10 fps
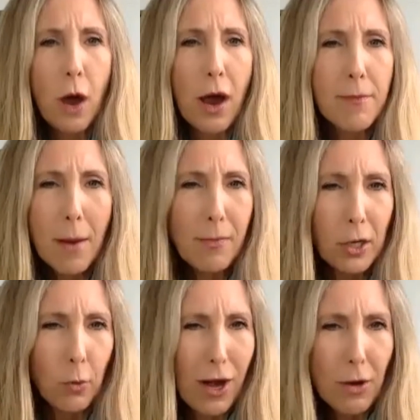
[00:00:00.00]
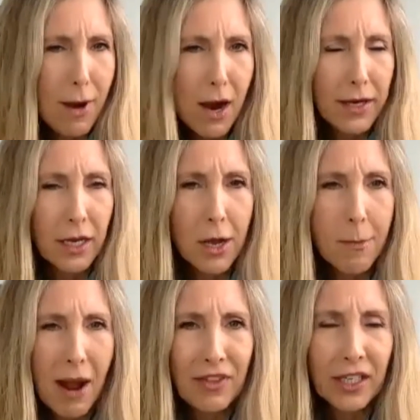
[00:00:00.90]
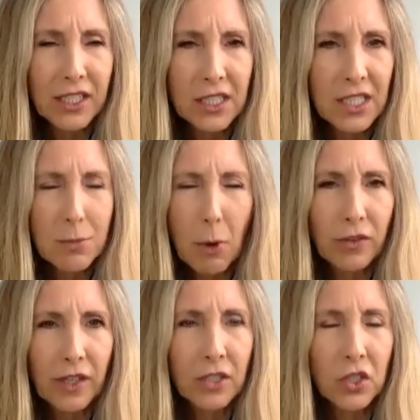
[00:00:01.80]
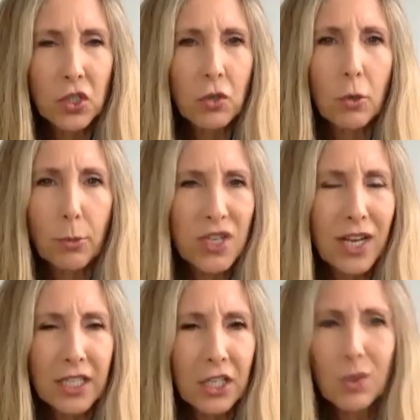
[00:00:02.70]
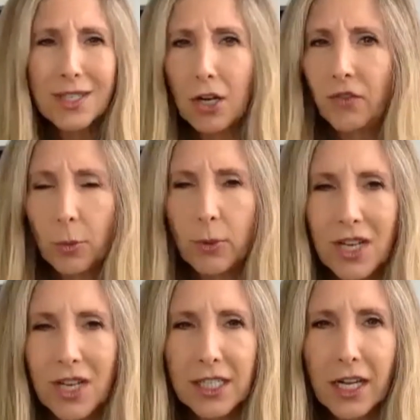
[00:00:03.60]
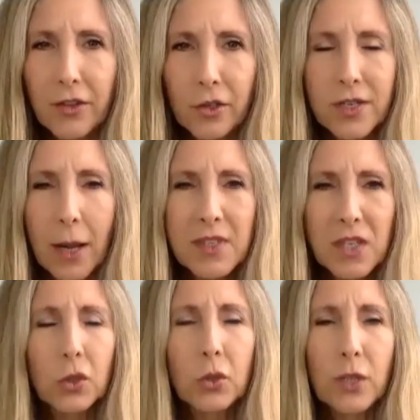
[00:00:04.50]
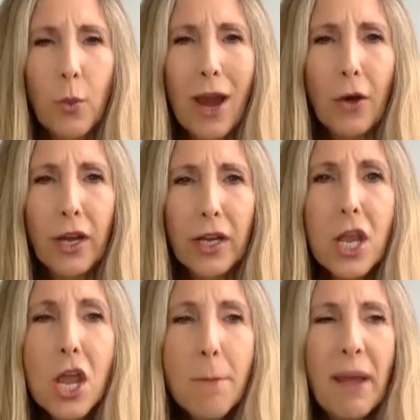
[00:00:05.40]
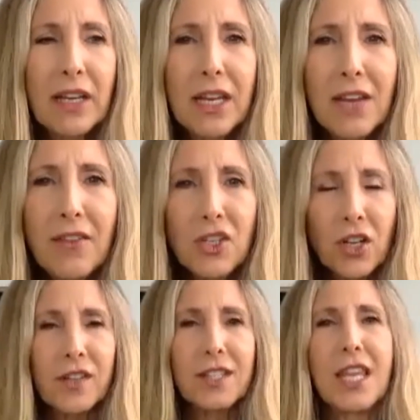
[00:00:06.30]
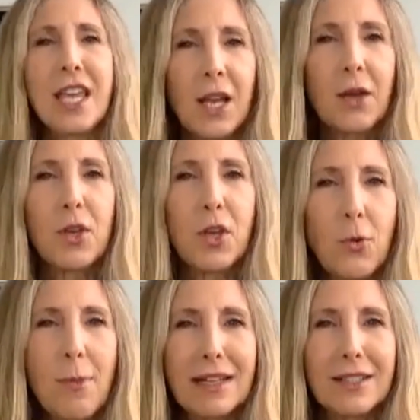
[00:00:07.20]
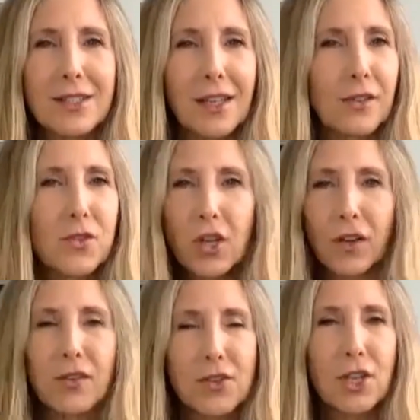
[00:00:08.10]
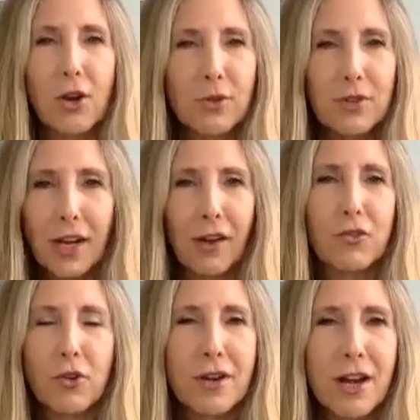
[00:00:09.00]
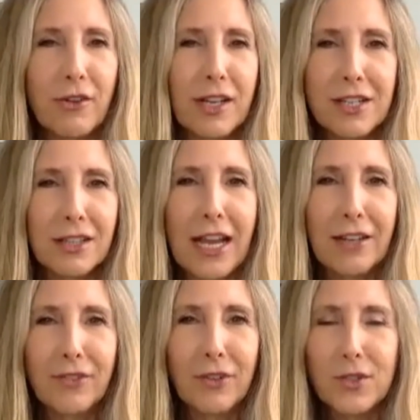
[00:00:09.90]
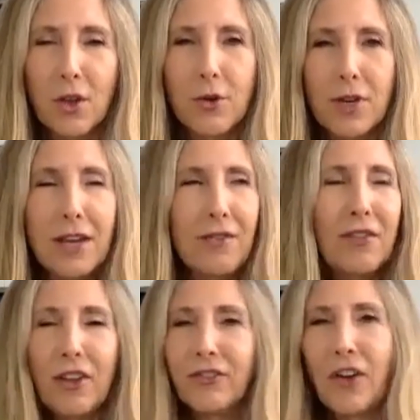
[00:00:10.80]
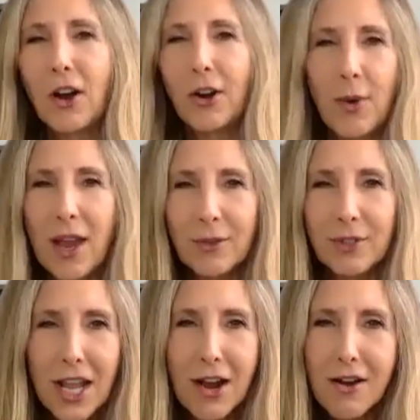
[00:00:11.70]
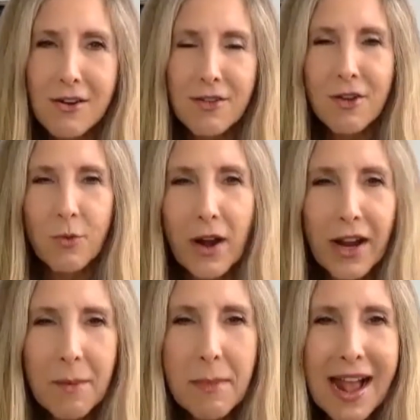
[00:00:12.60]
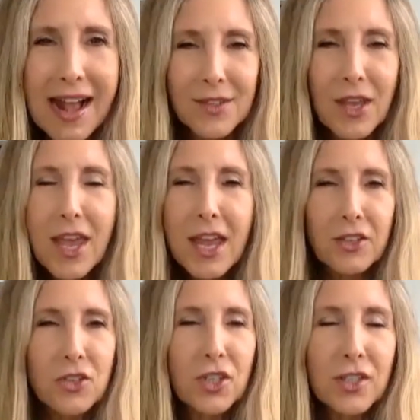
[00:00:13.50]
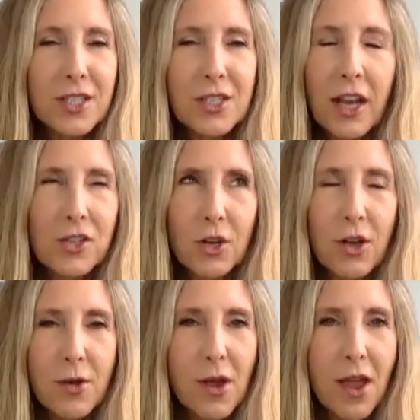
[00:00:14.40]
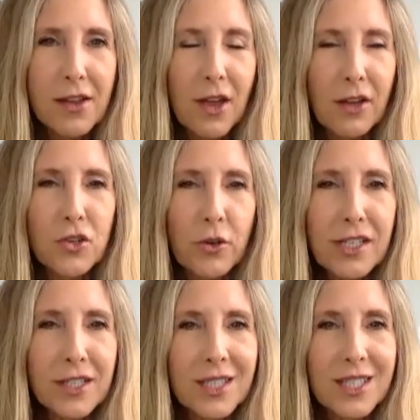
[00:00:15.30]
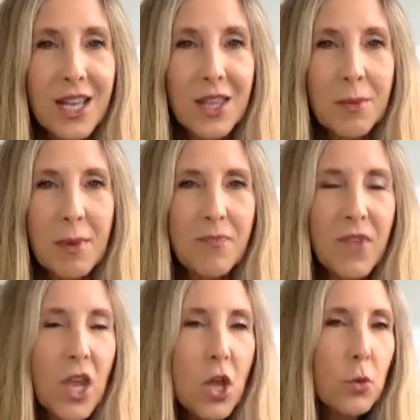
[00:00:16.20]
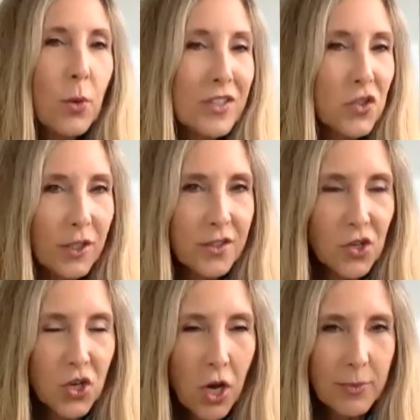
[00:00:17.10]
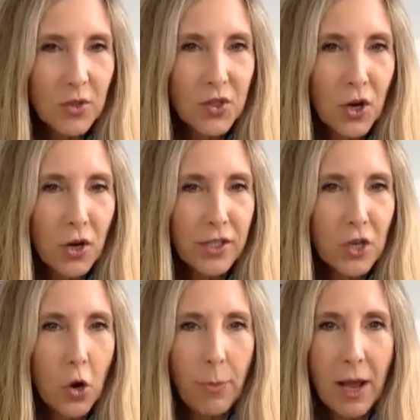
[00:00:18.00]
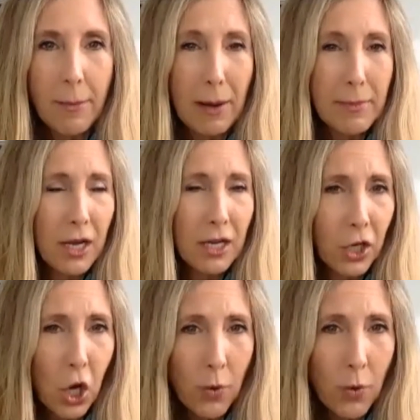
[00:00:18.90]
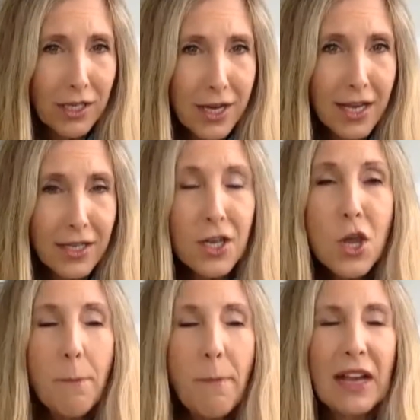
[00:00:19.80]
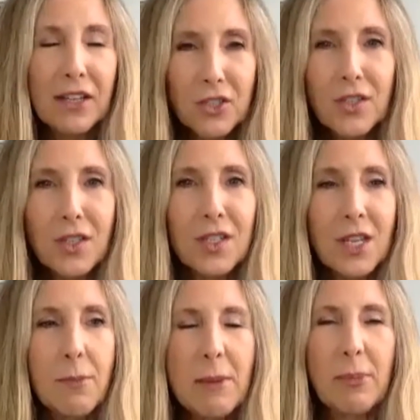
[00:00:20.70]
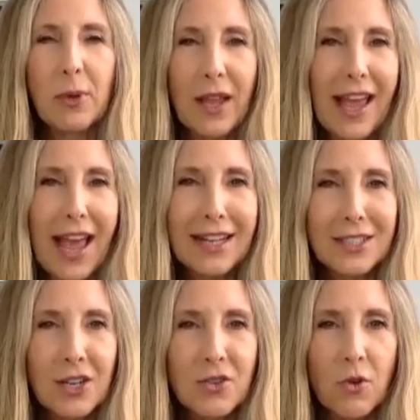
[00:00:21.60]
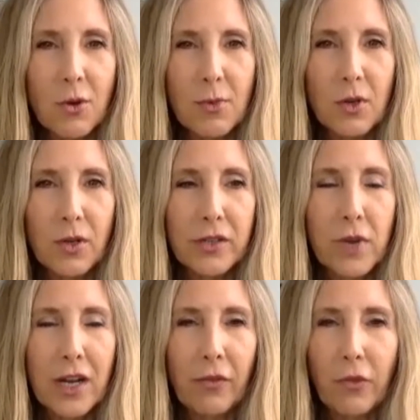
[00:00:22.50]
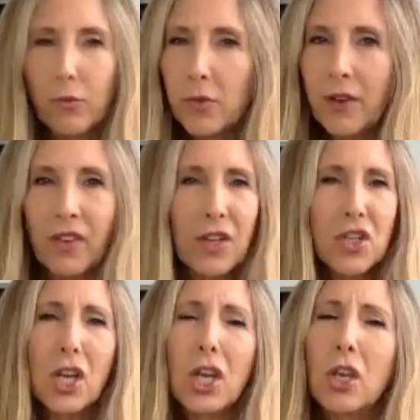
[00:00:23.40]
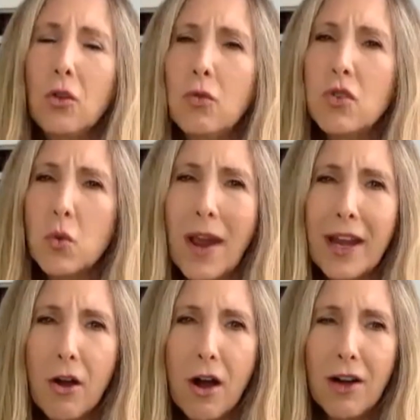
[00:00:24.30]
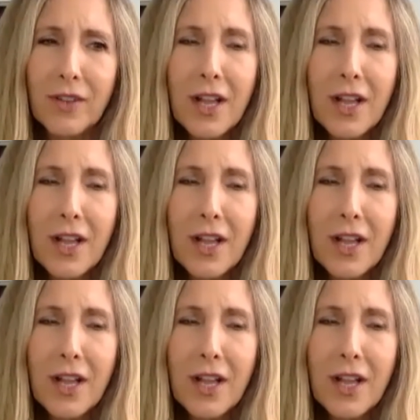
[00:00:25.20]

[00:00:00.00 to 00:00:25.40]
I'm going to wear mine. I think it's the smart thing to do. You're protecting yourself, you're protecting others. Absolutely wear it. But even just seeing humans, it's just so extraordinary and delightful. So even if they're far away, which they are, and they're wearing a mask, it's just such a treat to see them. And restaurants and shops are starting to open up. I'm not going to go in yet, but just to see people like acting normal, it lifts such a huge weight off.